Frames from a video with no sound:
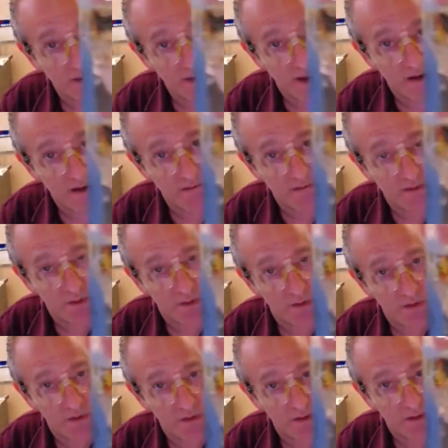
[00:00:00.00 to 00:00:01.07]
of the
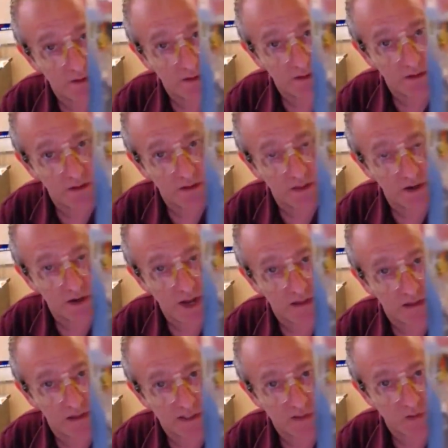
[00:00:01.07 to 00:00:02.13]
clear
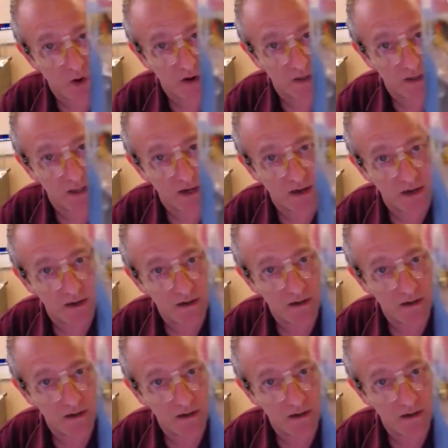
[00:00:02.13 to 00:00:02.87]
colorless water layer.